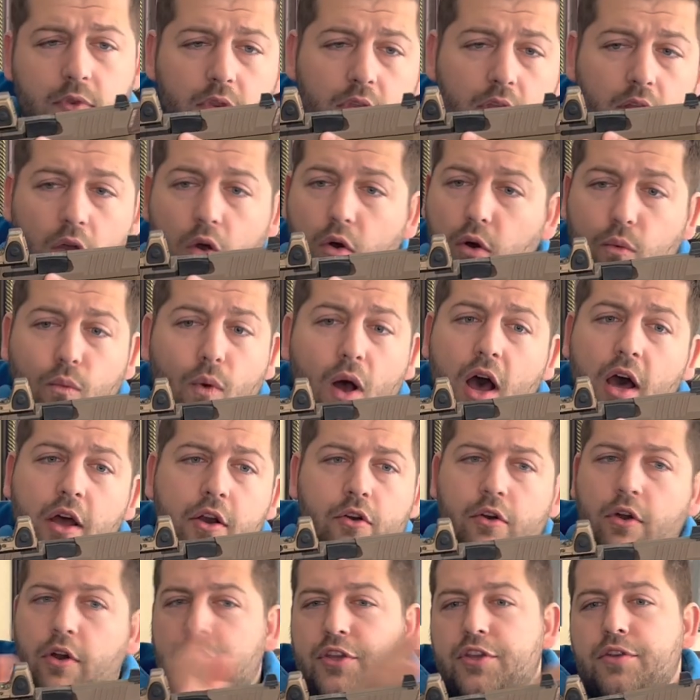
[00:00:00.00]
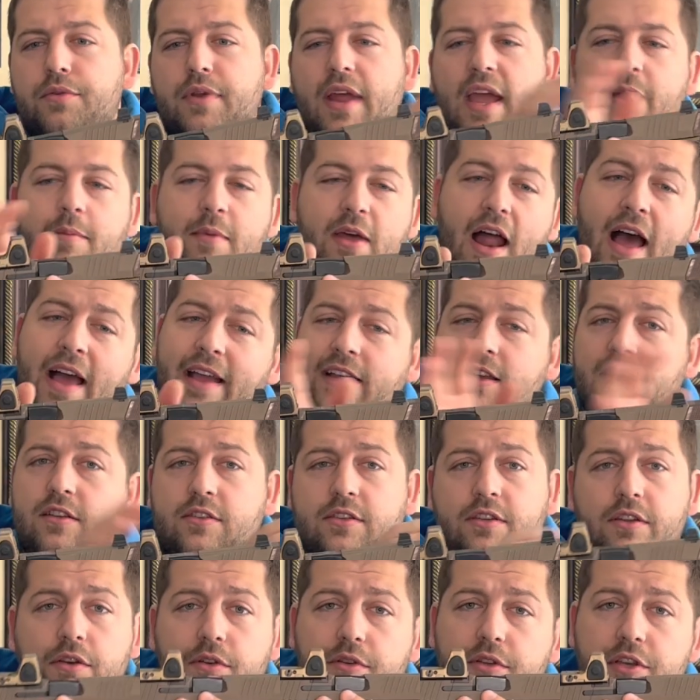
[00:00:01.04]
water, or you name it. I can
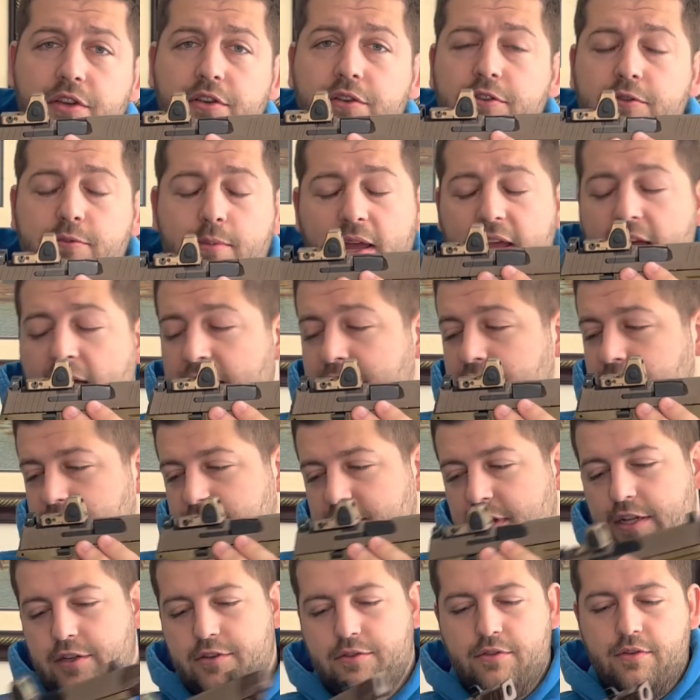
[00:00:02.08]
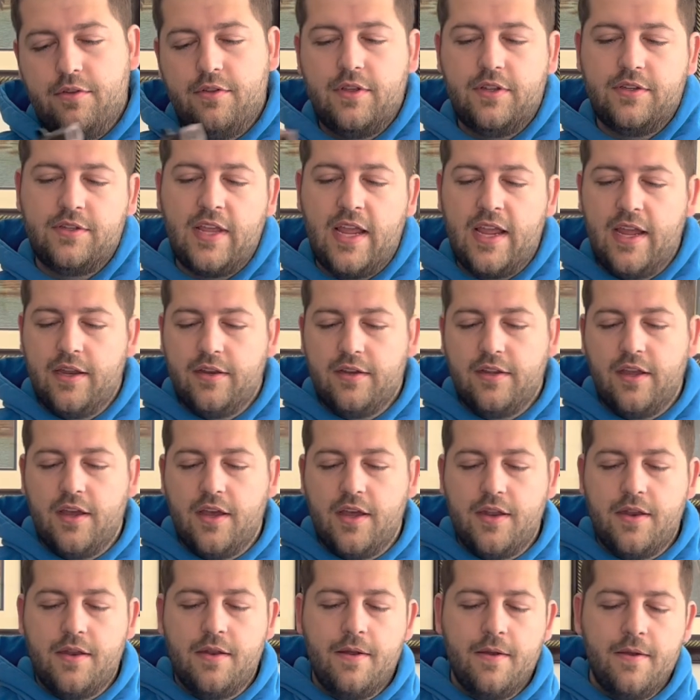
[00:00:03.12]
still use my iron sights through this
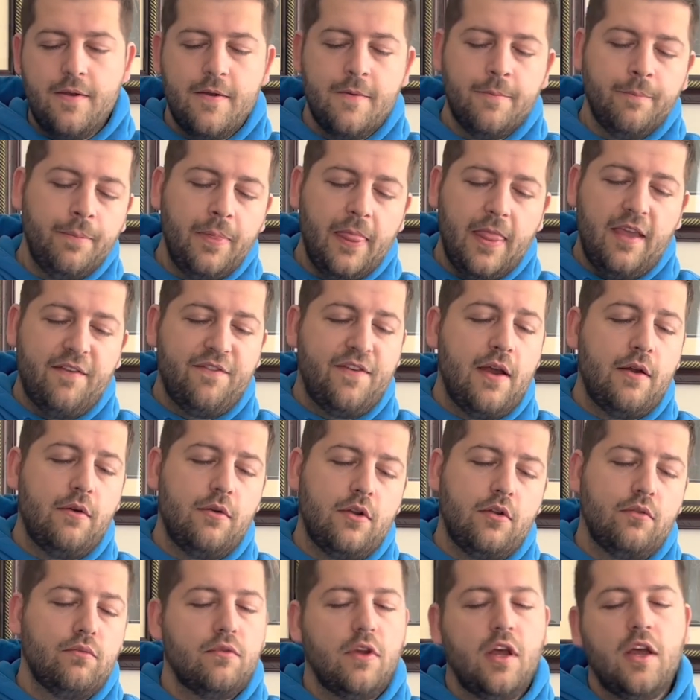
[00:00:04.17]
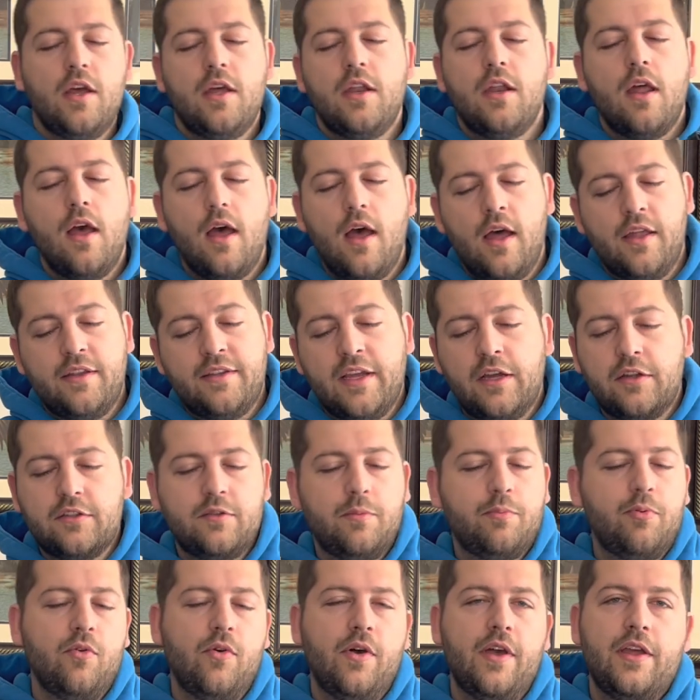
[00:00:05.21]
handgun. If I were to run a Delta
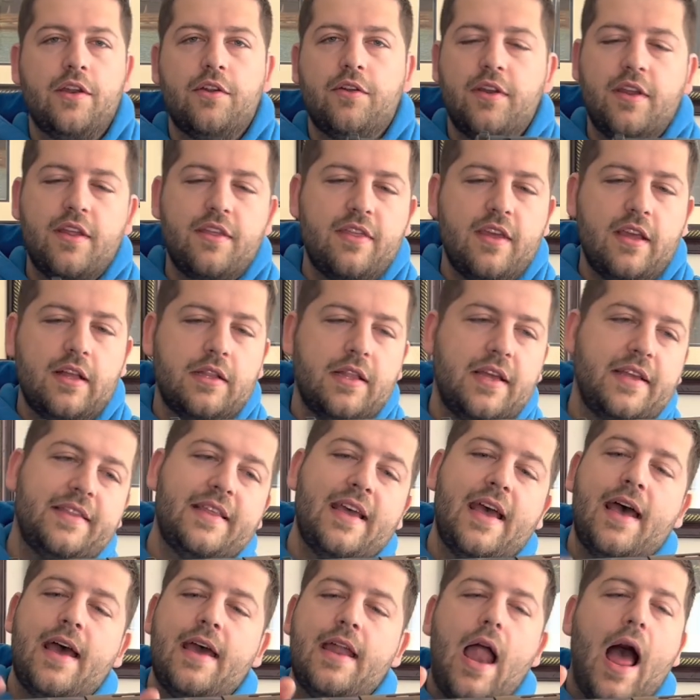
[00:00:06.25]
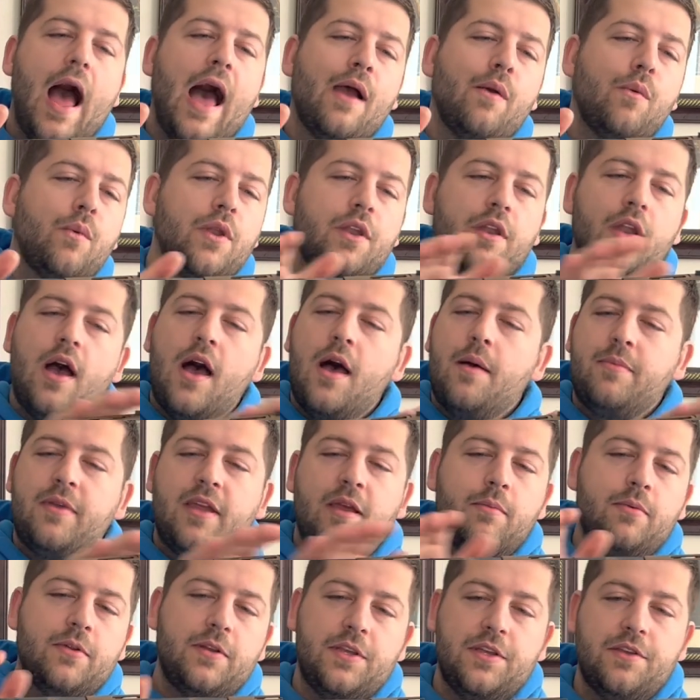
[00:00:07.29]
Point or anything like that, I would not be
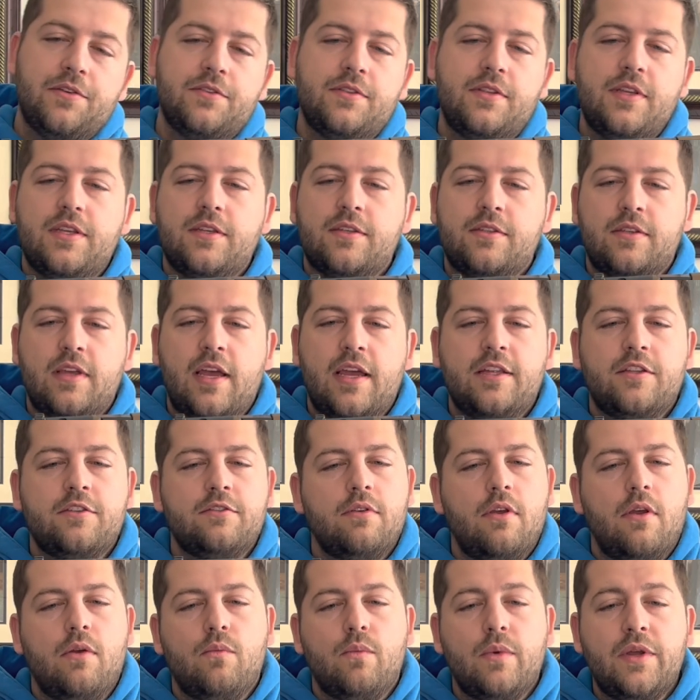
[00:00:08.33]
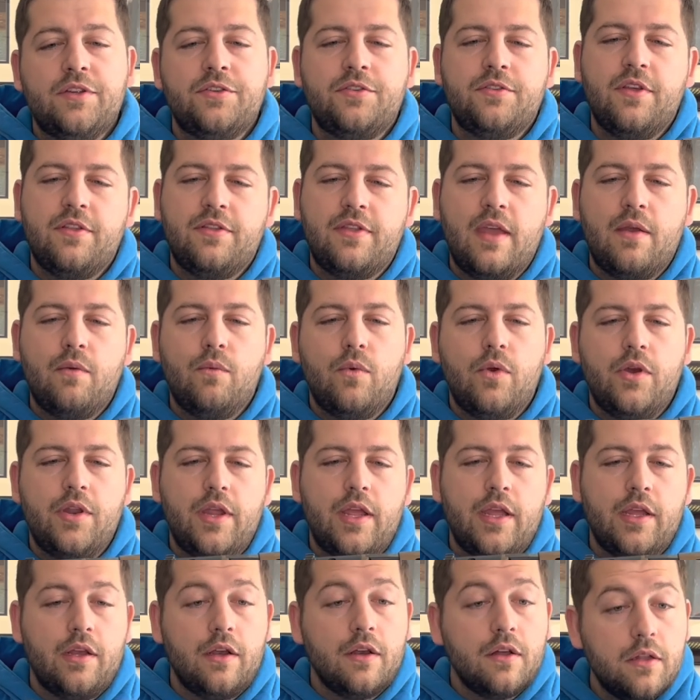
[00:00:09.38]
able to use these sights. So I wish that they would
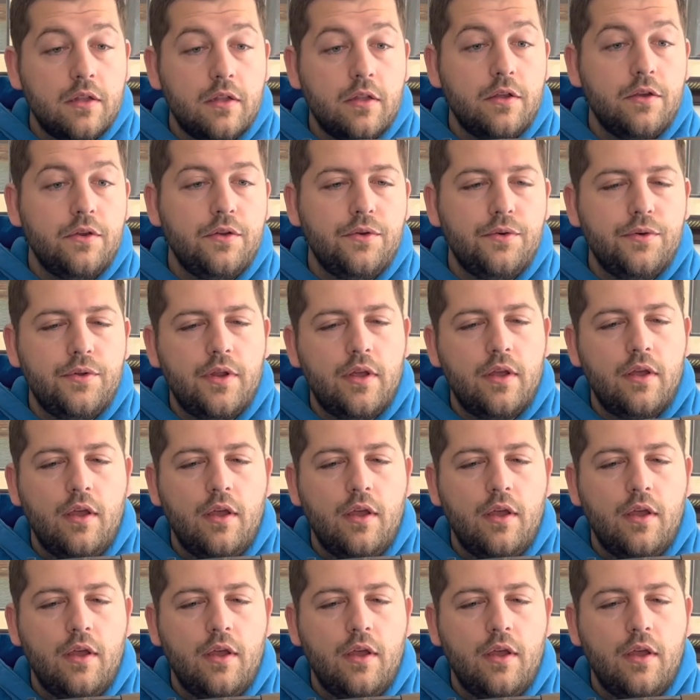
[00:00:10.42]
include,